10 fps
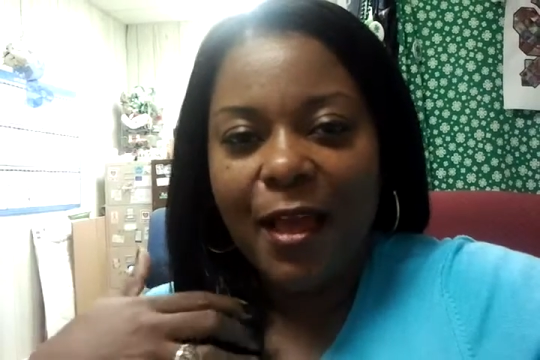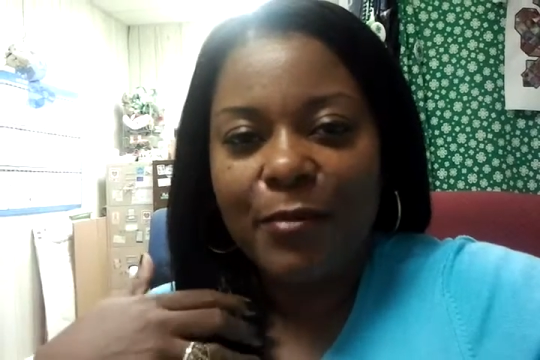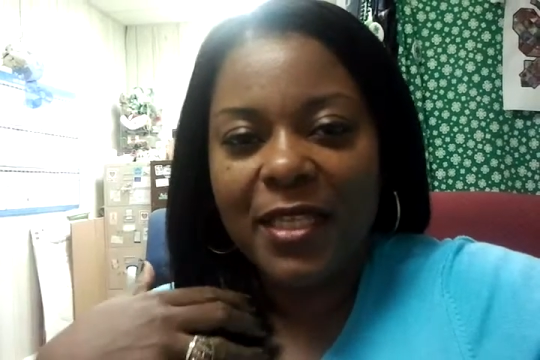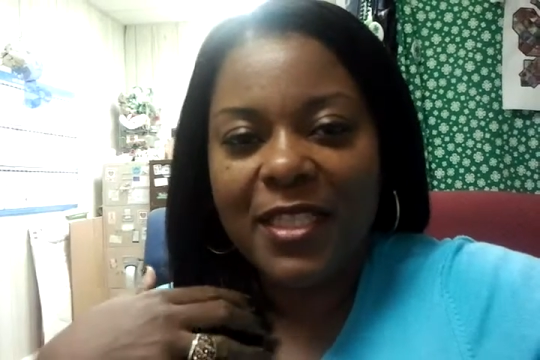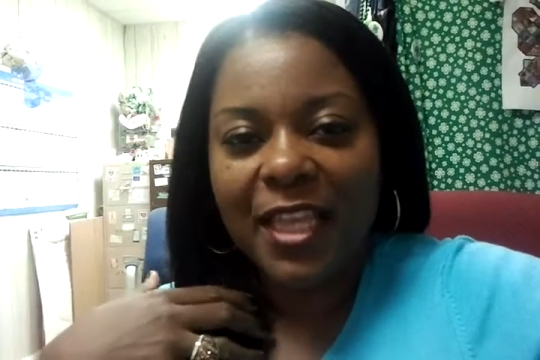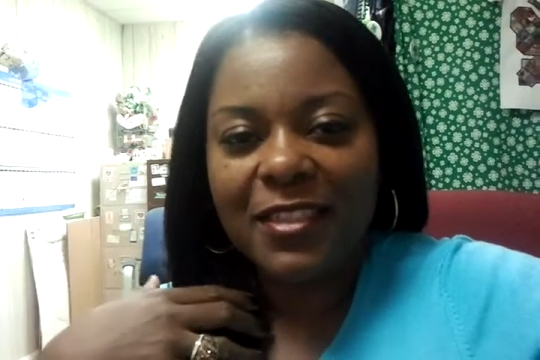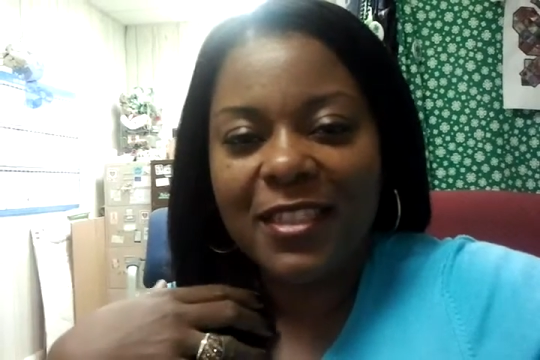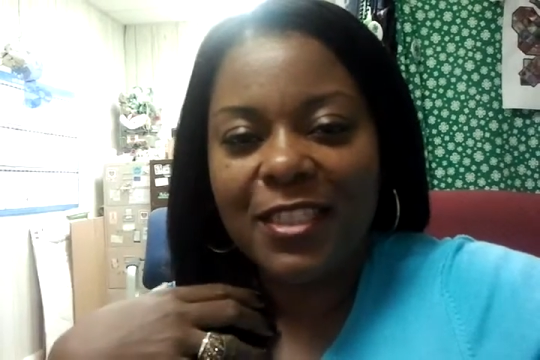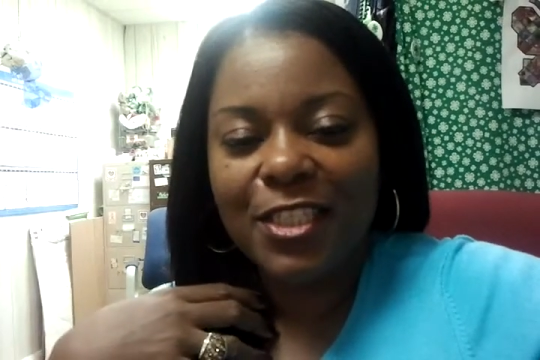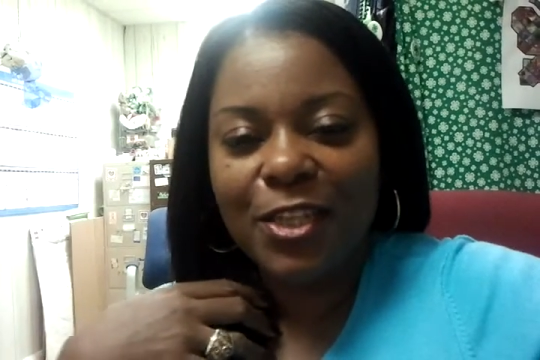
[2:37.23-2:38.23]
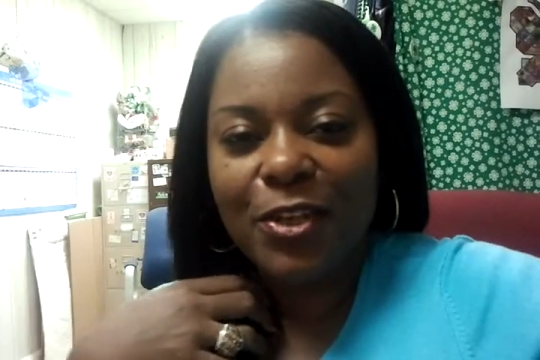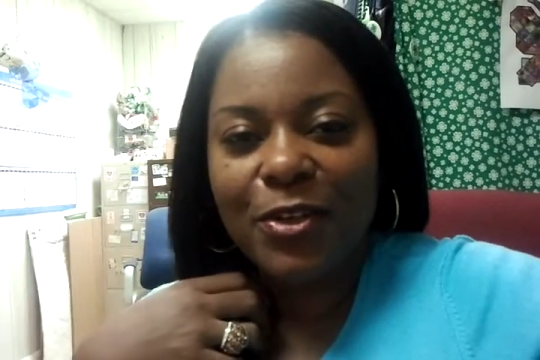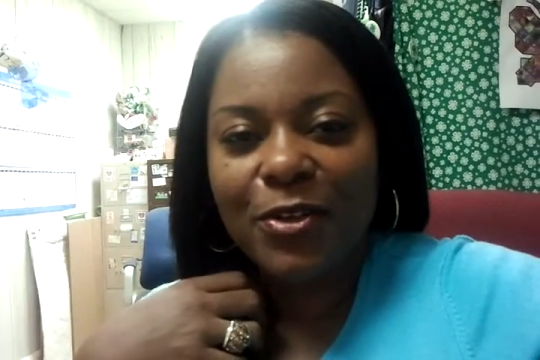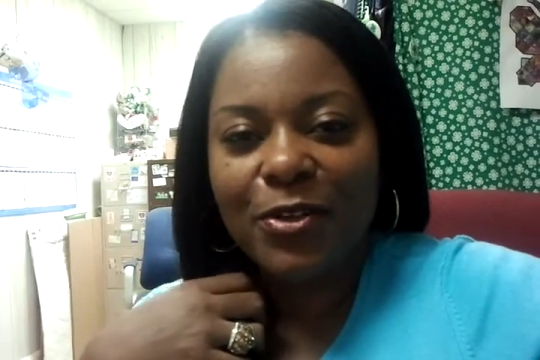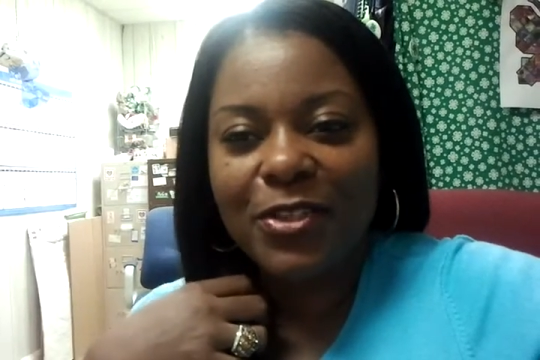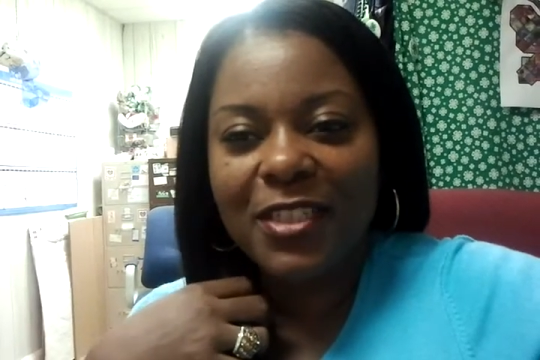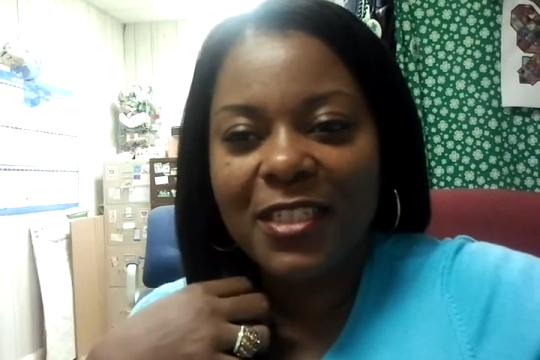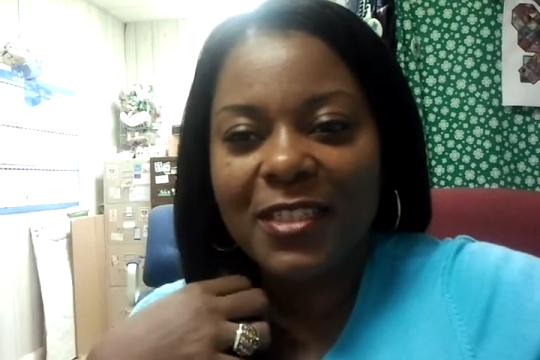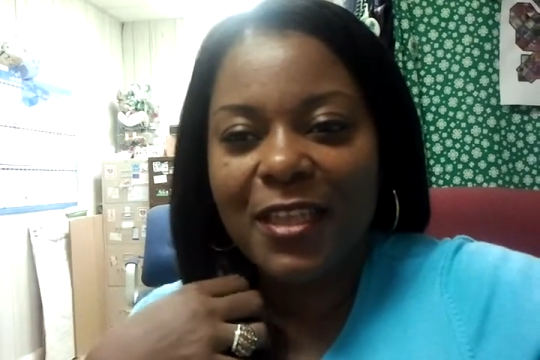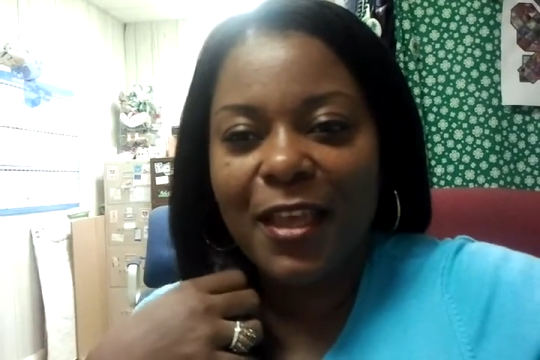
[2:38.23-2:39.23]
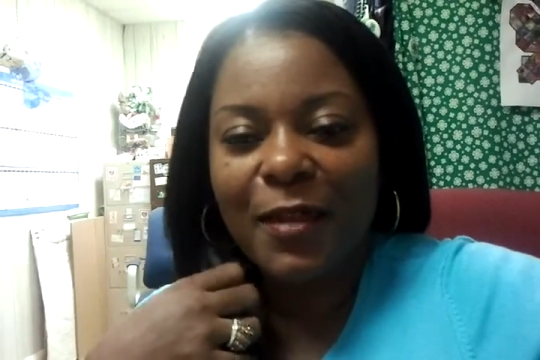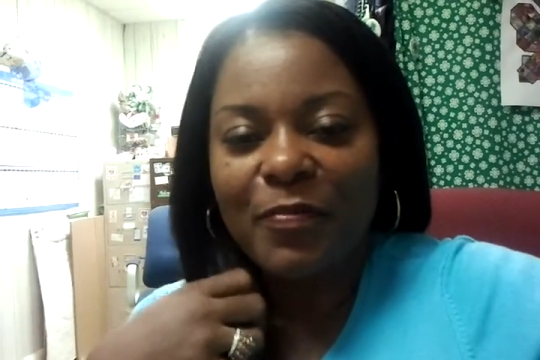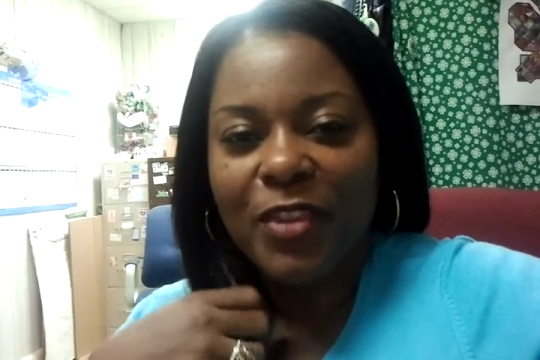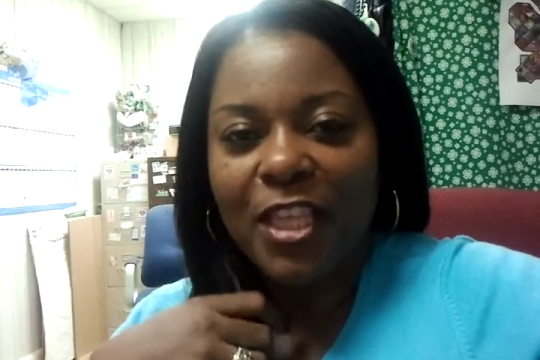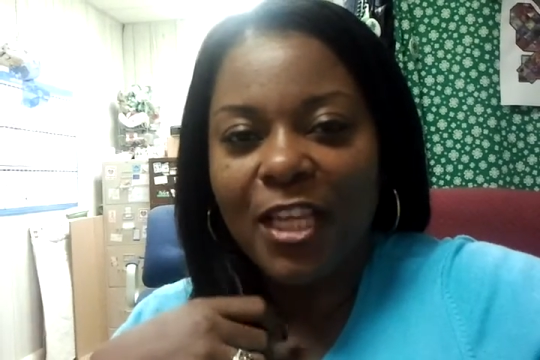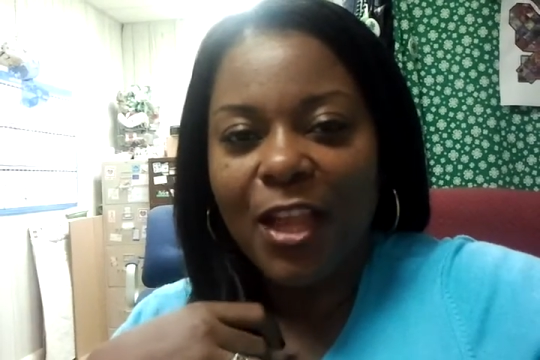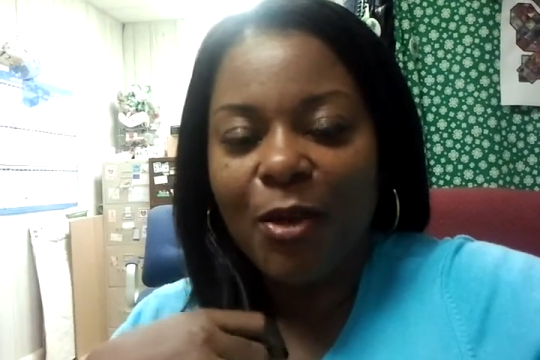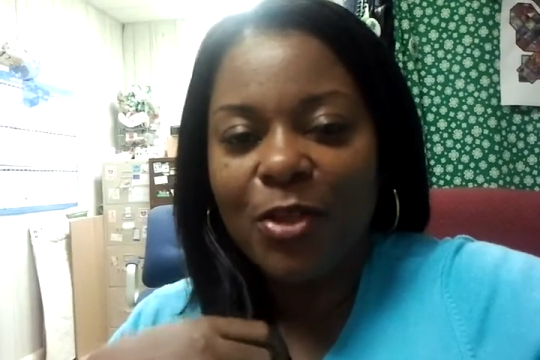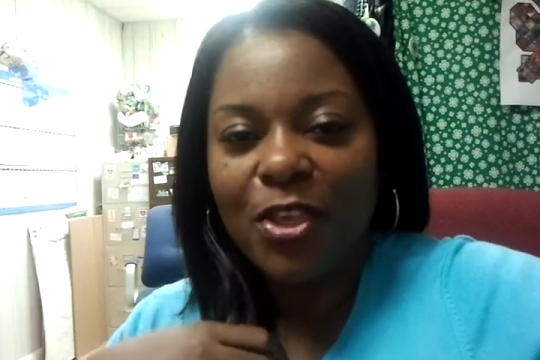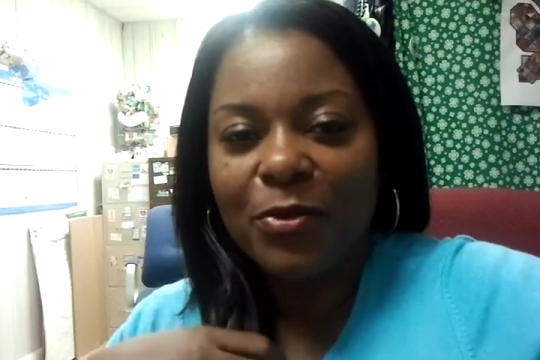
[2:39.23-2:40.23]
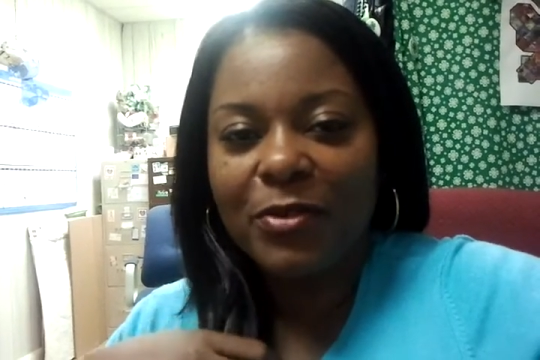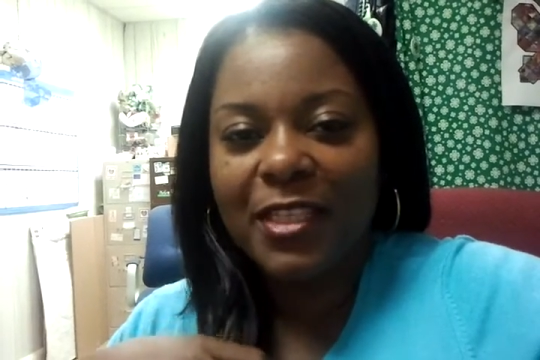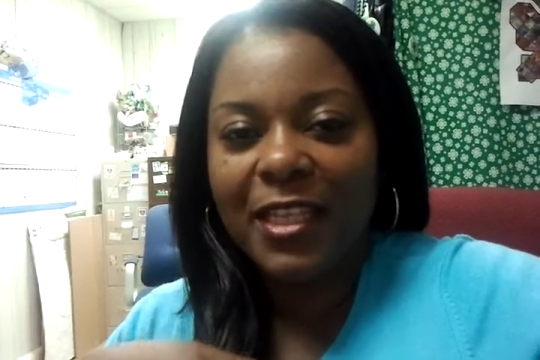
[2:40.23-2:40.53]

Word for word: I uh, Miss HCG girl, she's um, looking all cute.